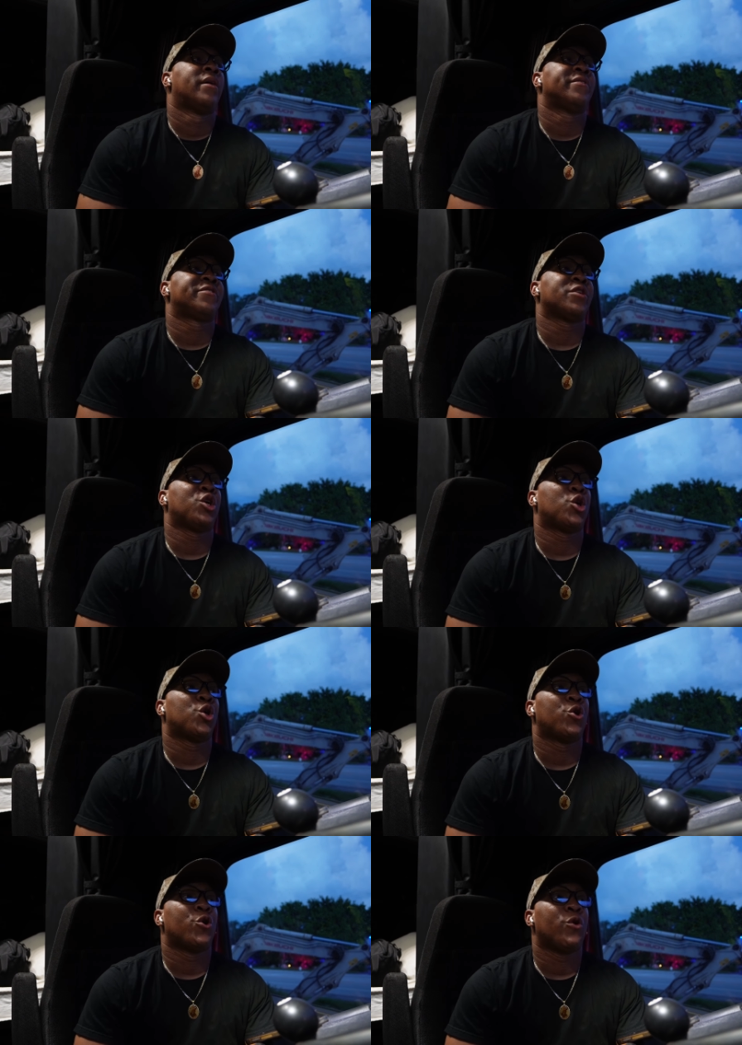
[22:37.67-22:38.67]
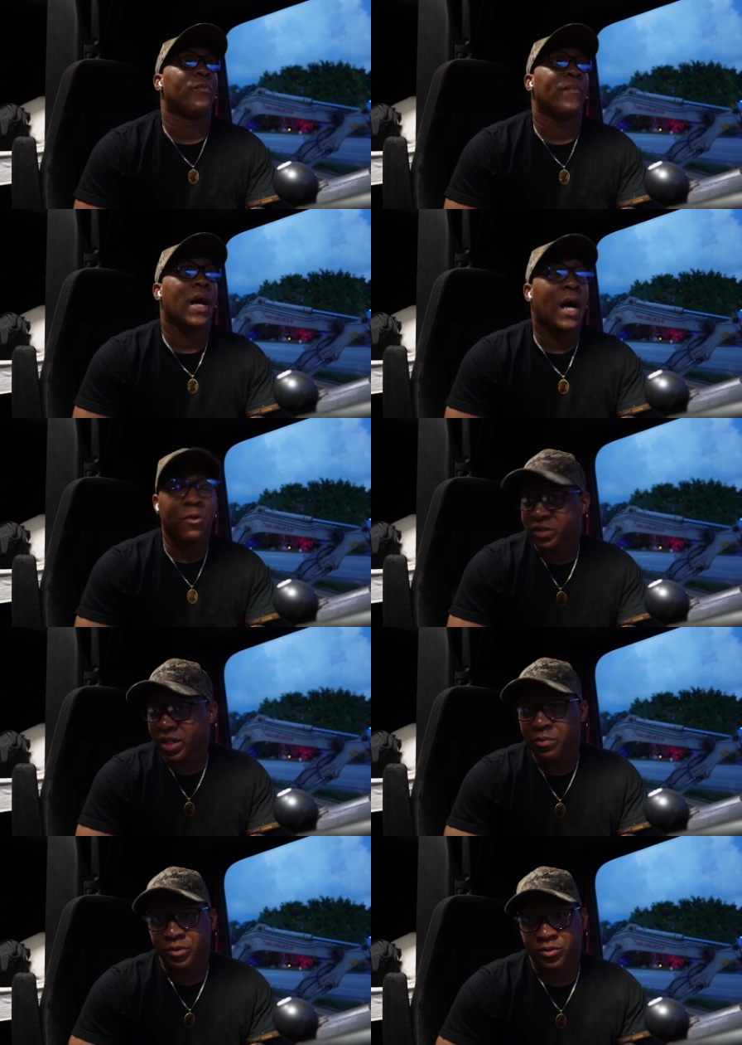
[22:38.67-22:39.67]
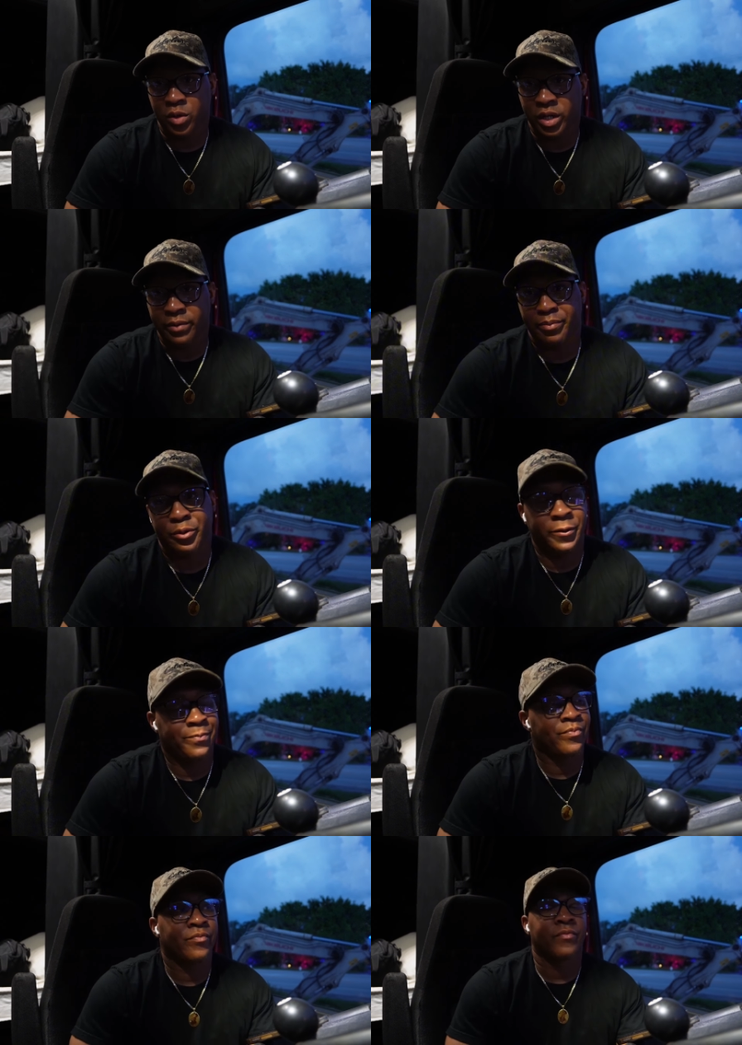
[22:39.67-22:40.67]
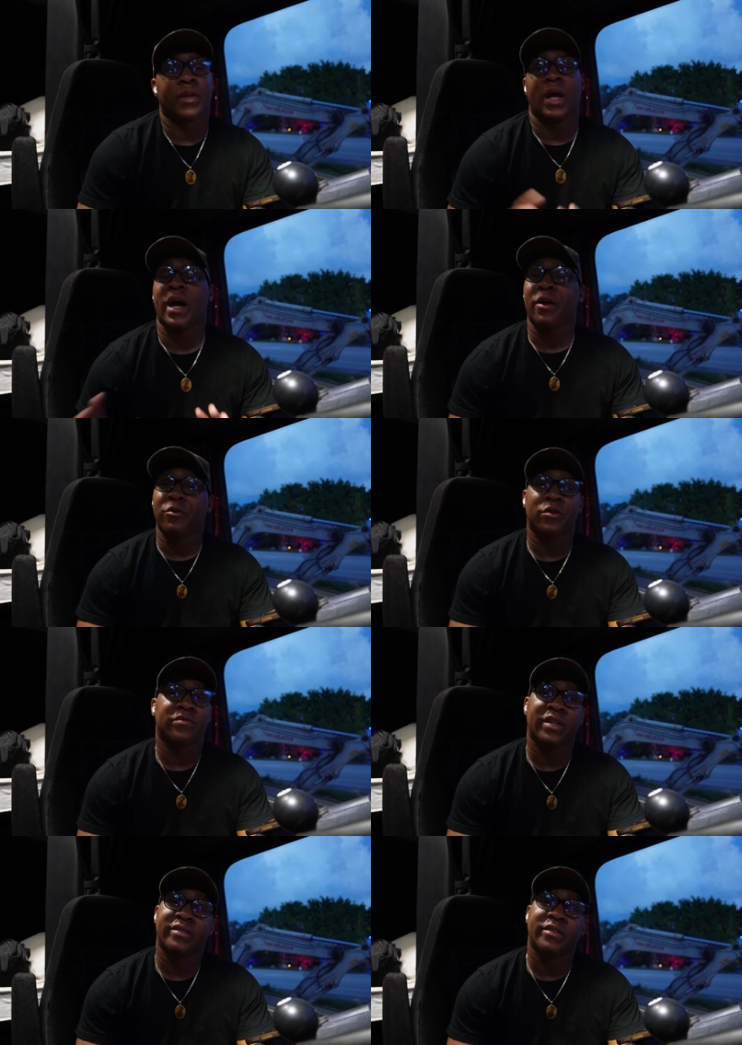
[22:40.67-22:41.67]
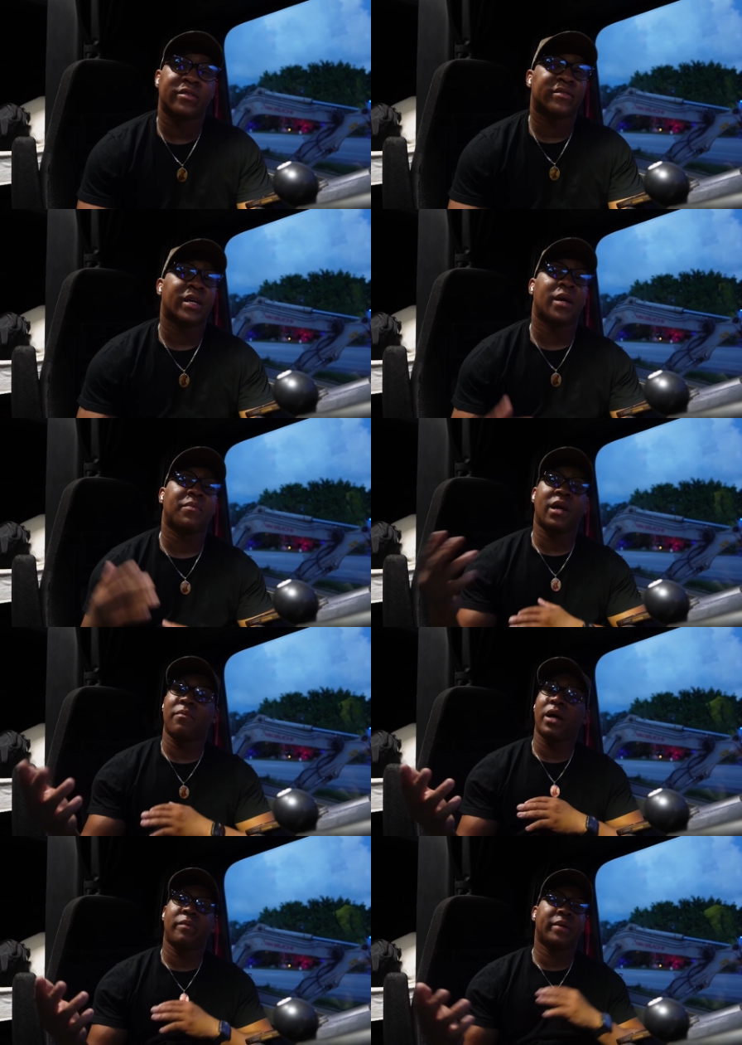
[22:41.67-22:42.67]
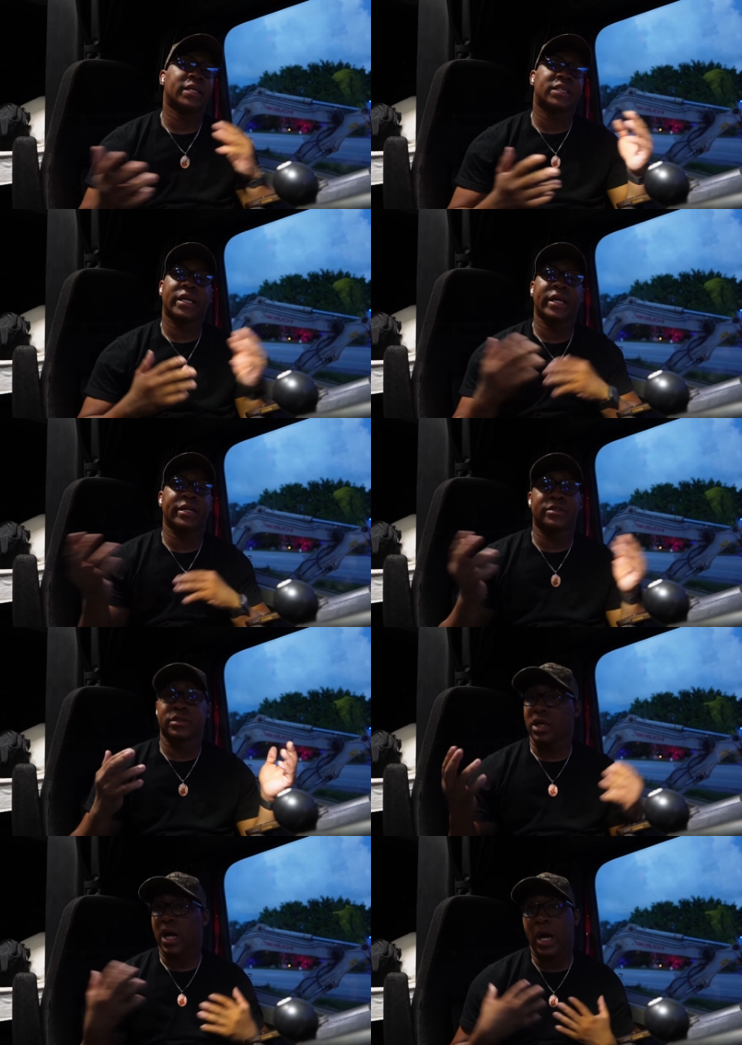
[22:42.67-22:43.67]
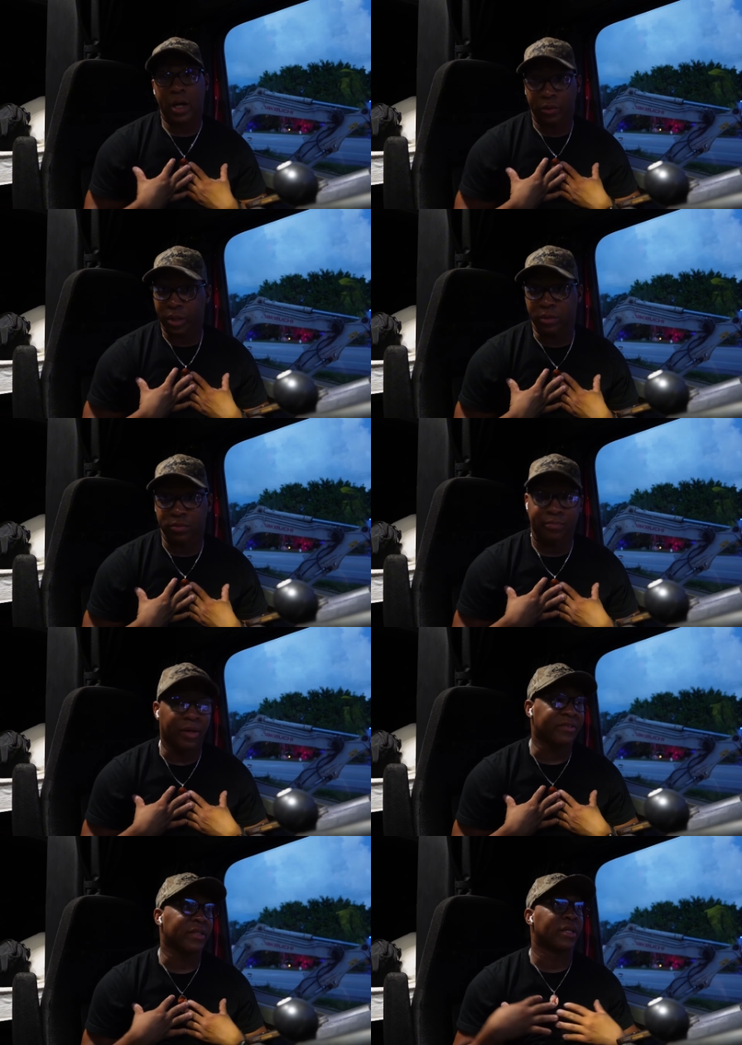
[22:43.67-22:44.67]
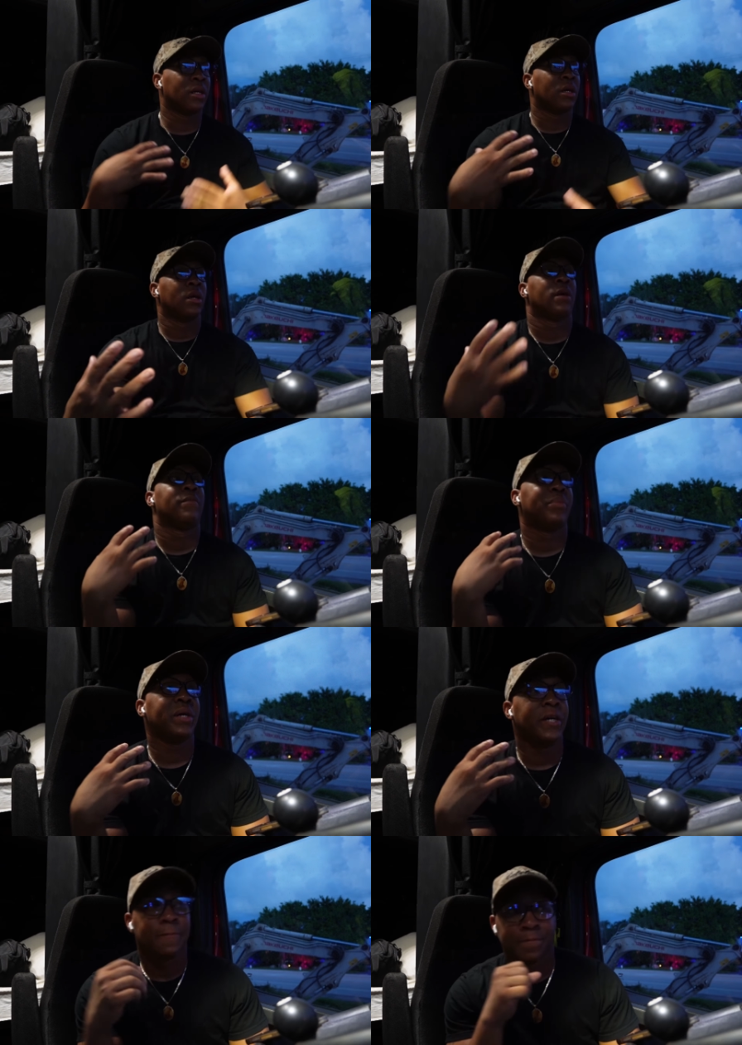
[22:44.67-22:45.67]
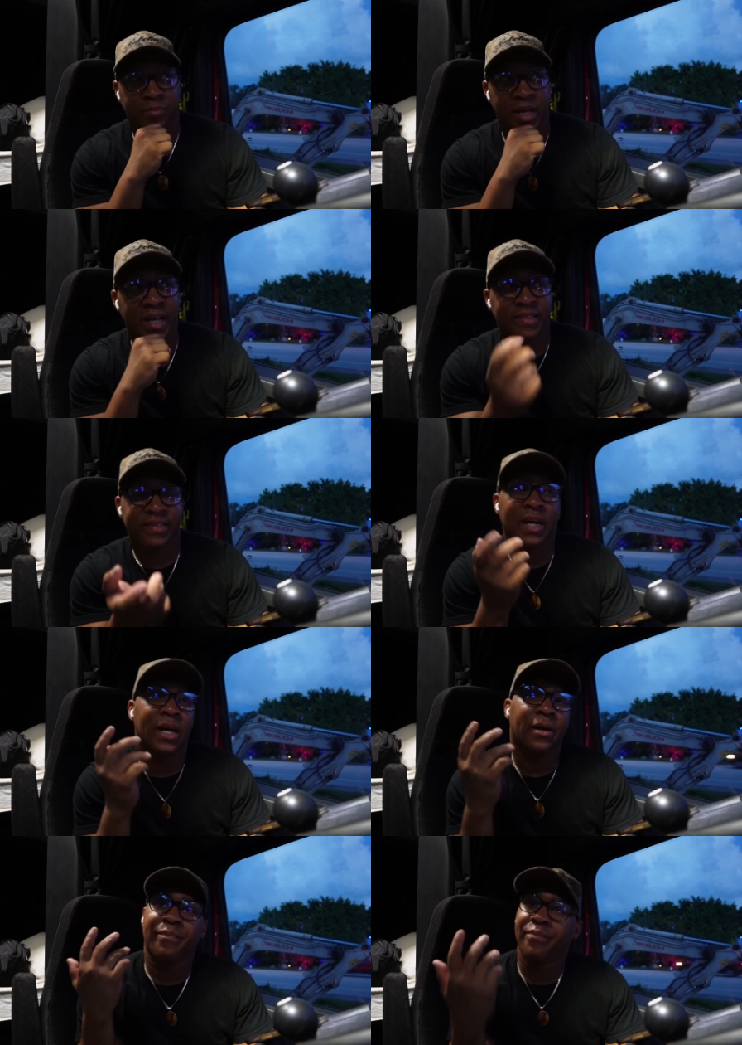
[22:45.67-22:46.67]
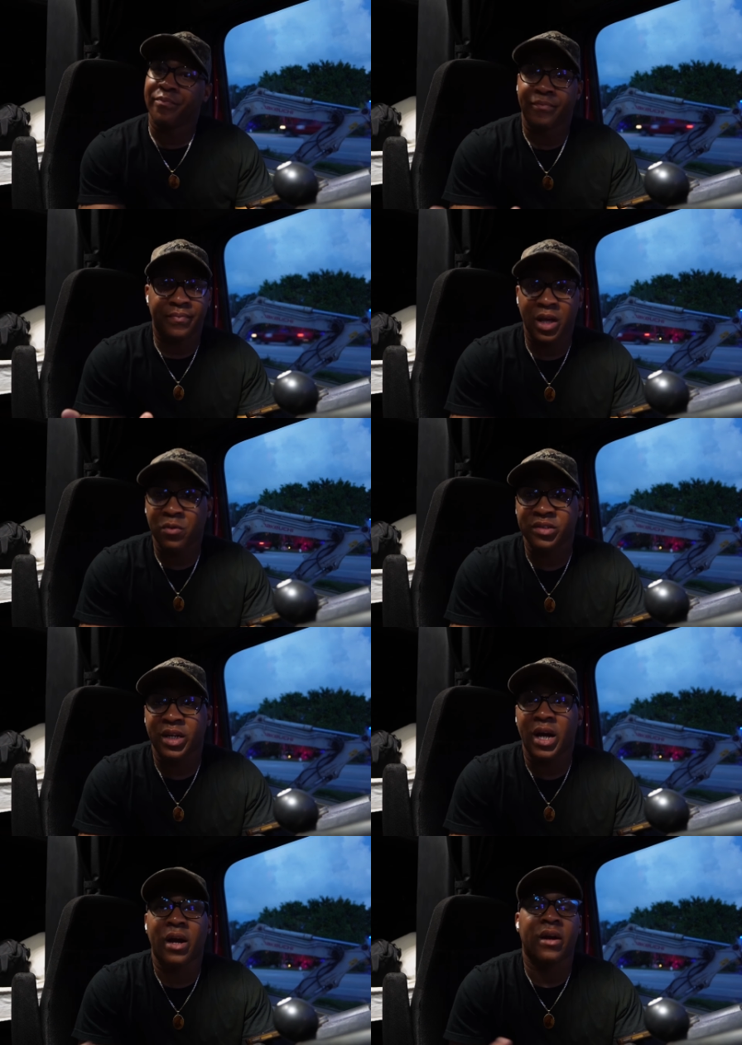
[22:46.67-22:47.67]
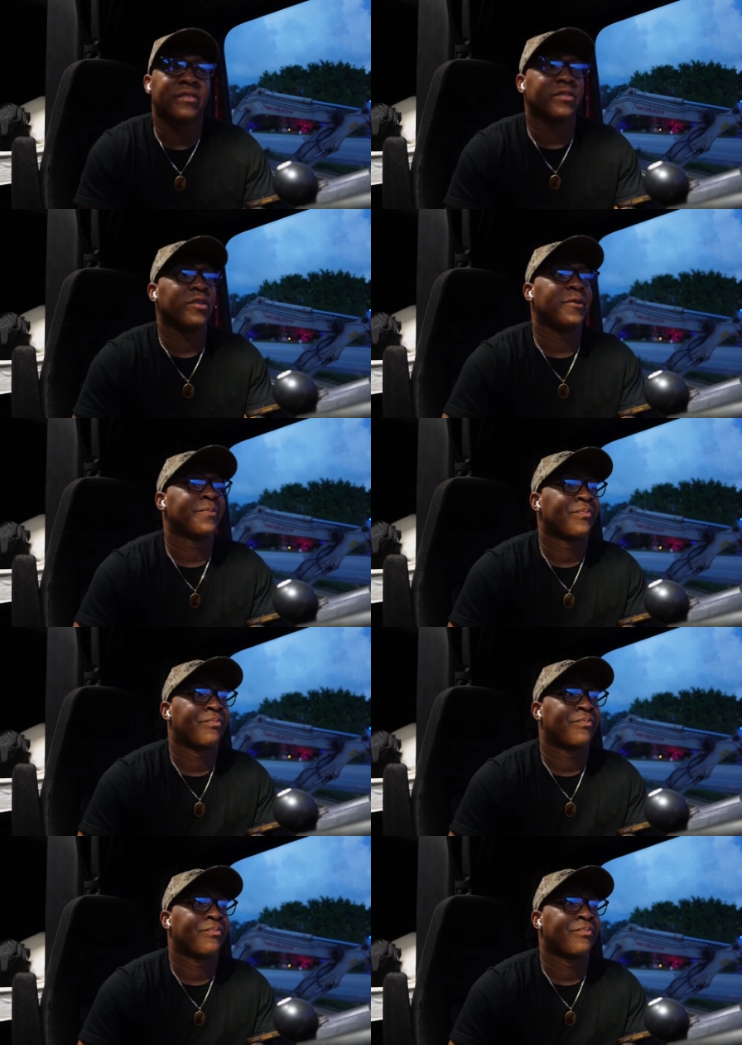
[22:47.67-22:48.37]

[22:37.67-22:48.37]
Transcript: So I wasn't able to work at Boyd. I don't know if that's still the same. That might be the change. I don't know, personally. But at the time, they wasn't hiring. So